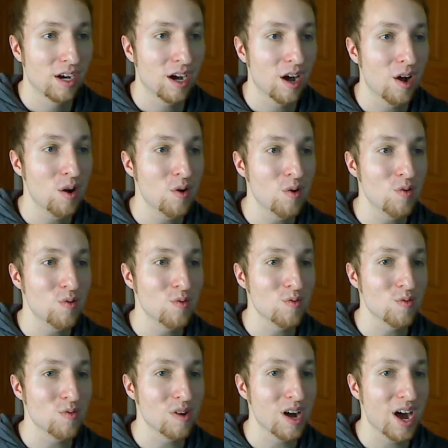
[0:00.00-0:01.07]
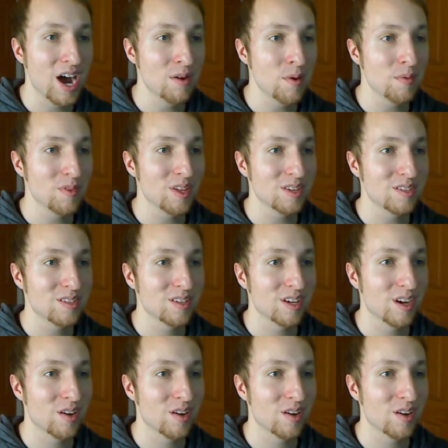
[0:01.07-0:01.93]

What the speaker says: Oh, I remember this.